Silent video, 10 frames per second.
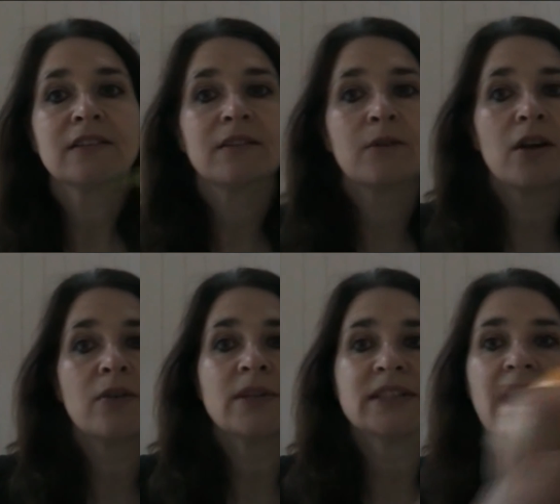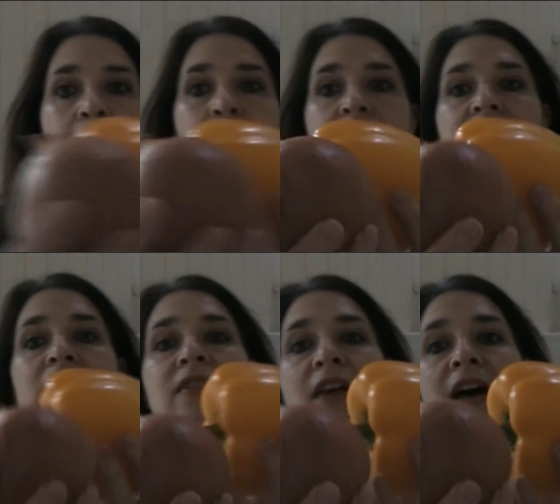Yeah, where's the camera?
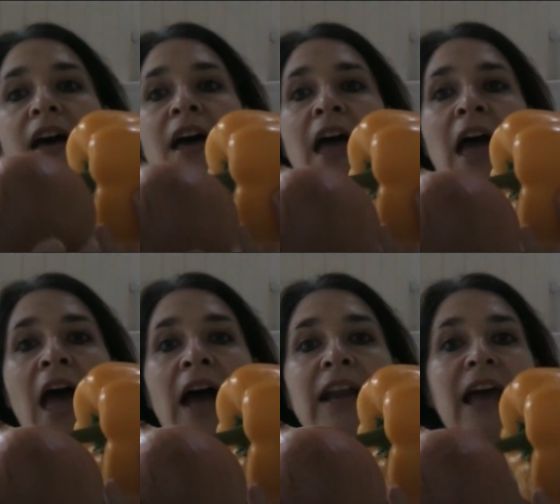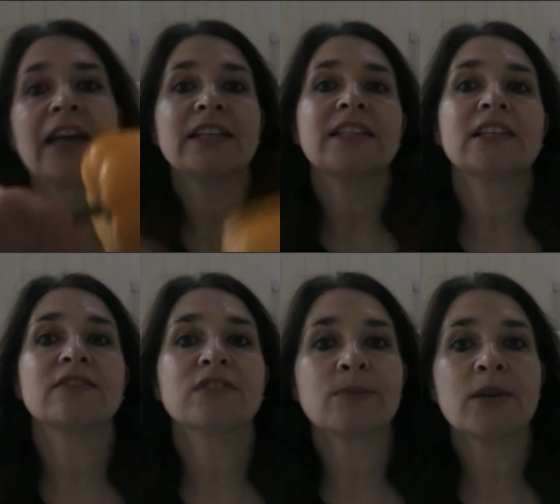In there, and add a tin of
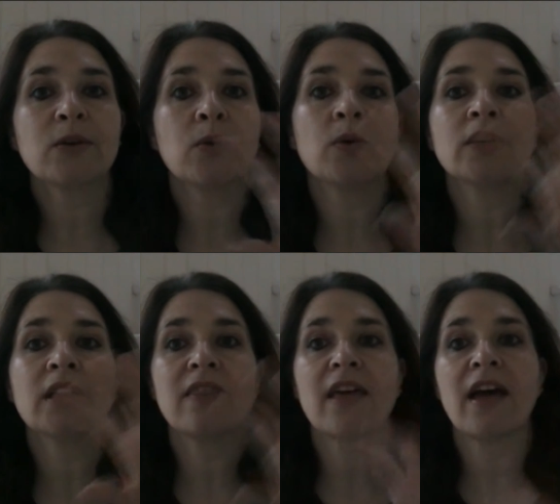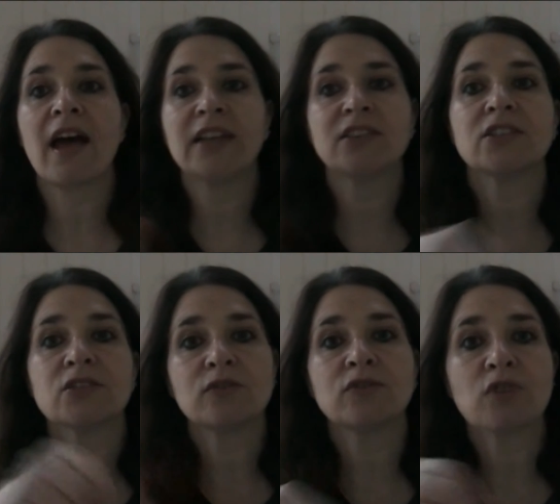sweet corn in there and just
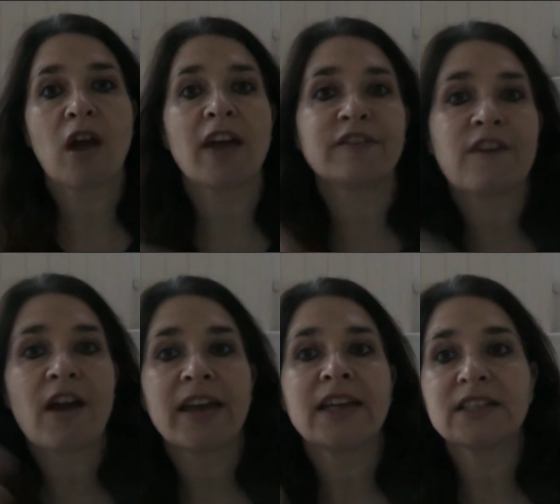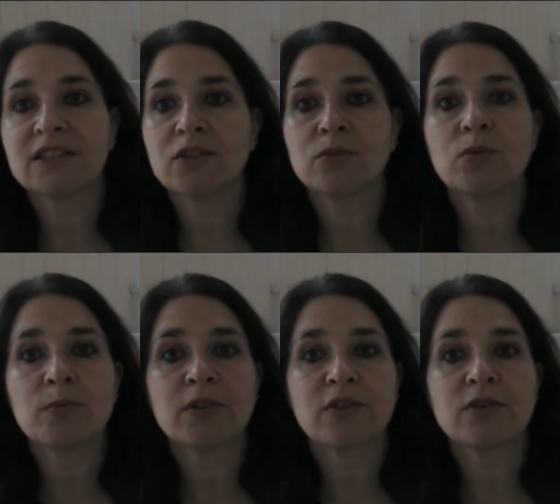sort of dry fry it to warm
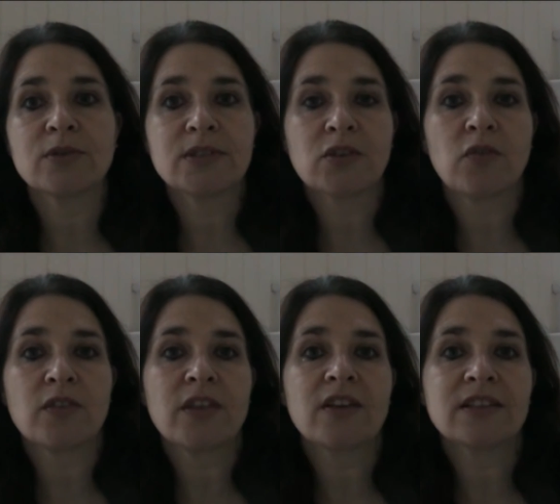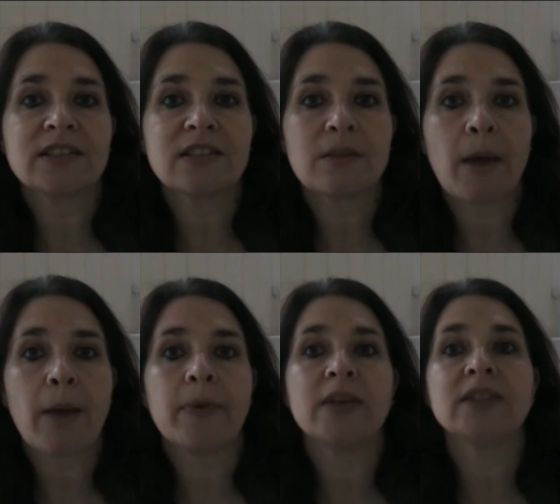it through and soften the onions and the
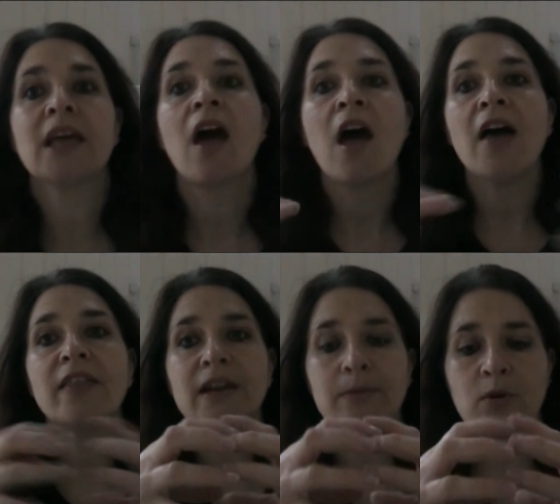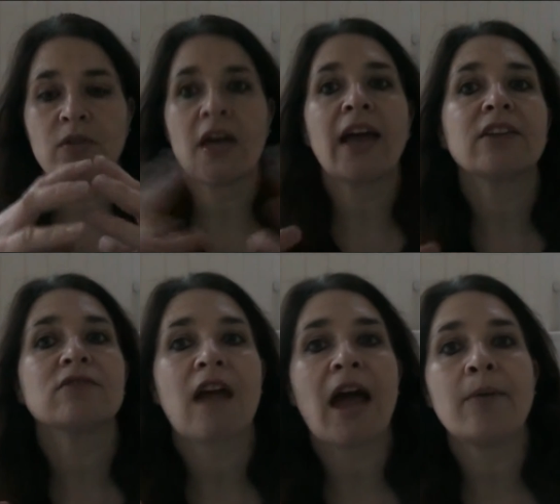peppers, and then I put that in a
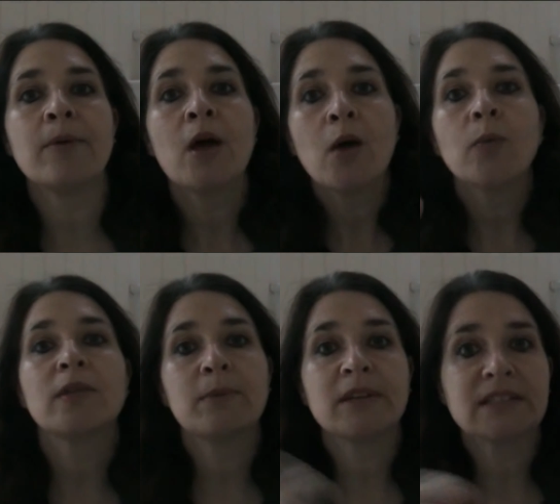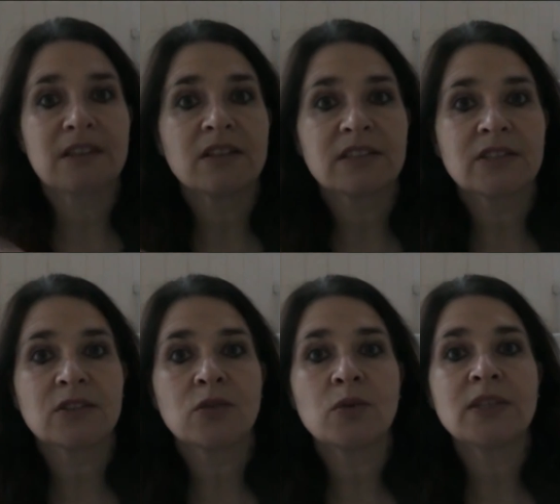wrap with a bit of salsa
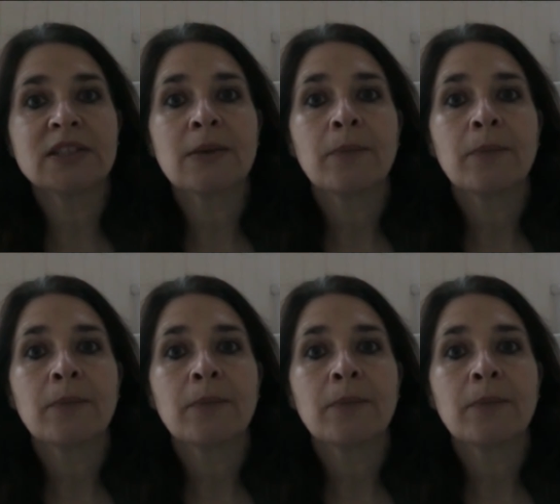sauce.